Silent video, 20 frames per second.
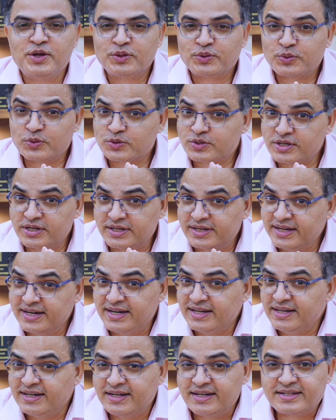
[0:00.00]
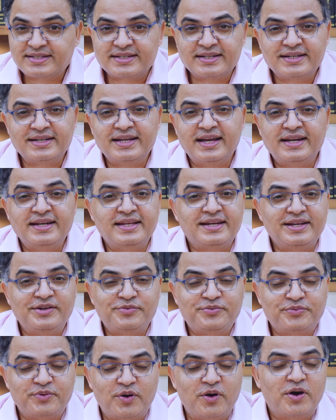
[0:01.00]
so certainly let's say any
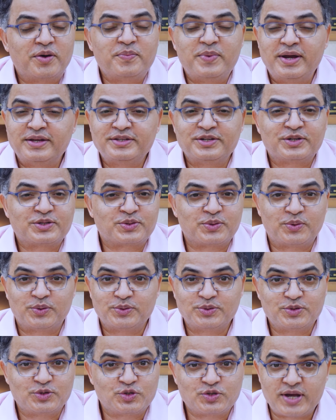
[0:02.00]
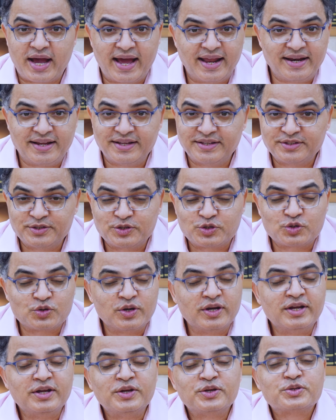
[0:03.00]
reform has its own challenge.
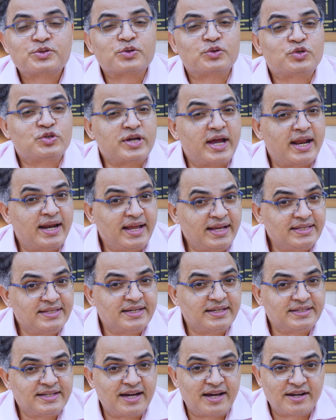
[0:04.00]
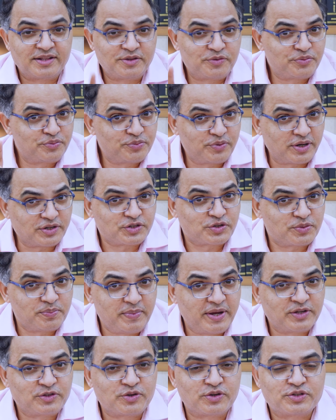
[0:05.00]
So challenges are, the first
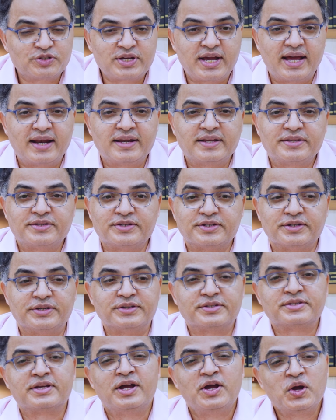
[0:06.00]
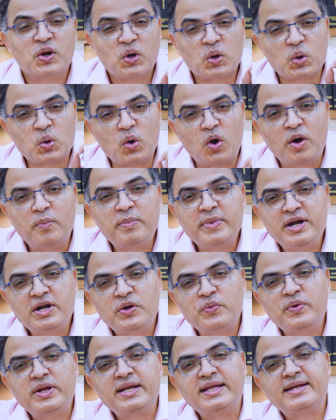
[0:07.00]
major challenge is government
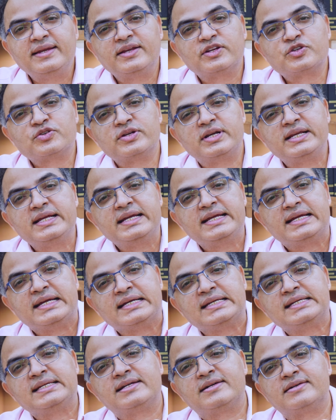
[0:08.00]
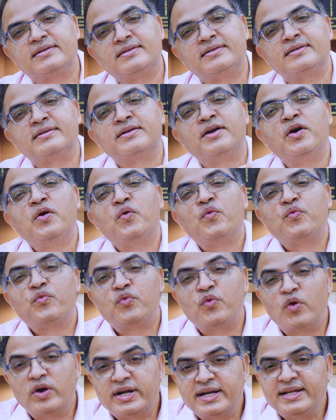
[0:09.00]
will initially incur
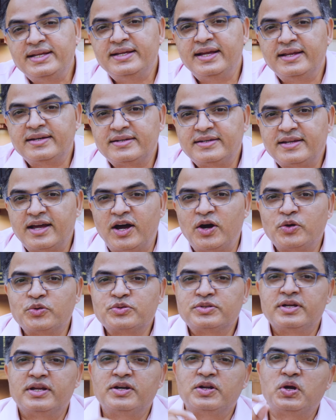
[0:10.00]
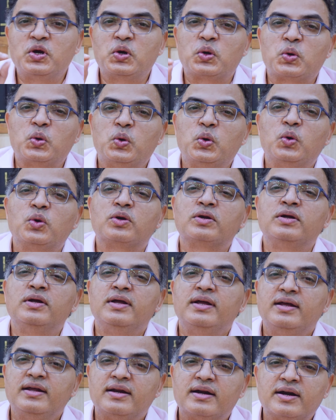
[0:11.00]
48,000 crore
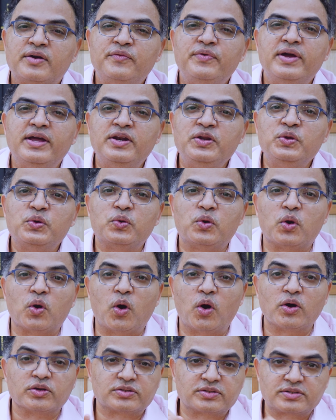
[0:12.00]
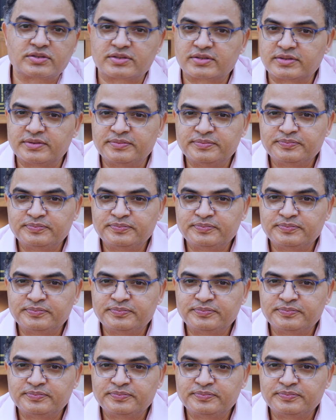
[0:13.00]
revenue loss.